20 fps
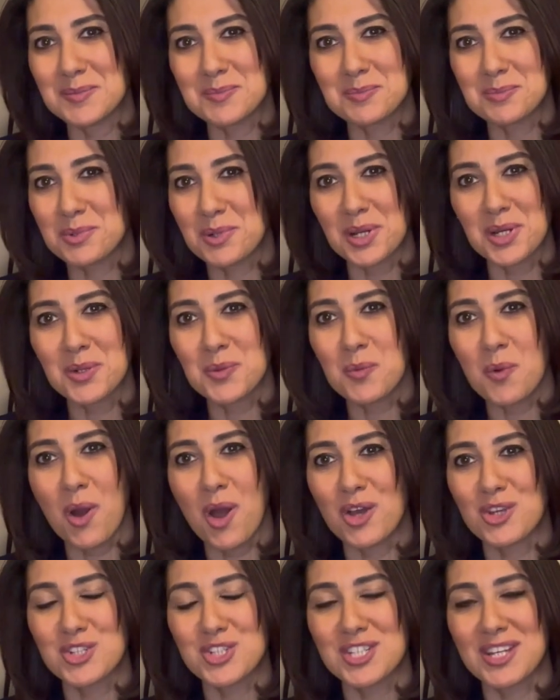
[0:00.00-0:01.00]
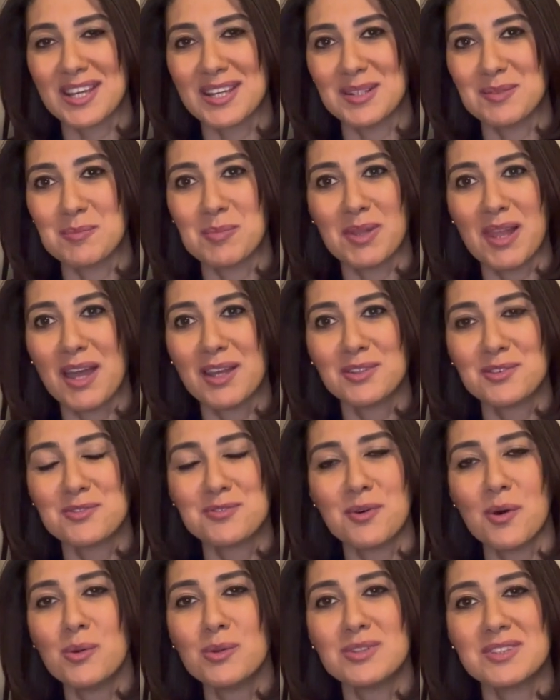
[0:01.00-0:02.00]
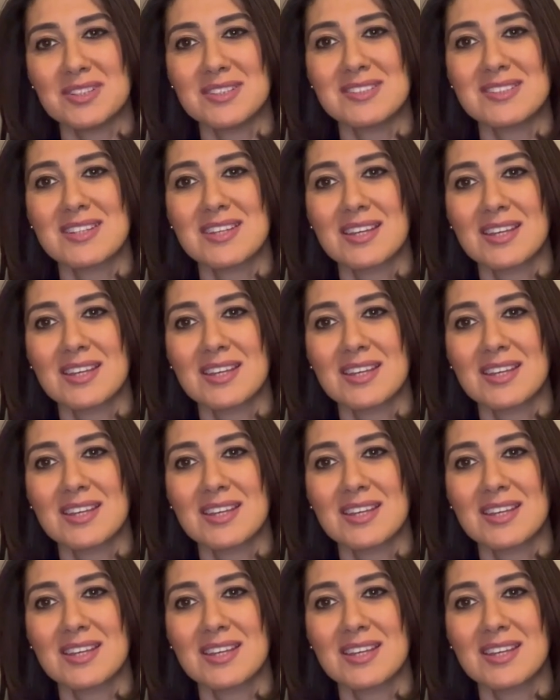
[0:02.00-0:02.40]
brainwashed and blindfolded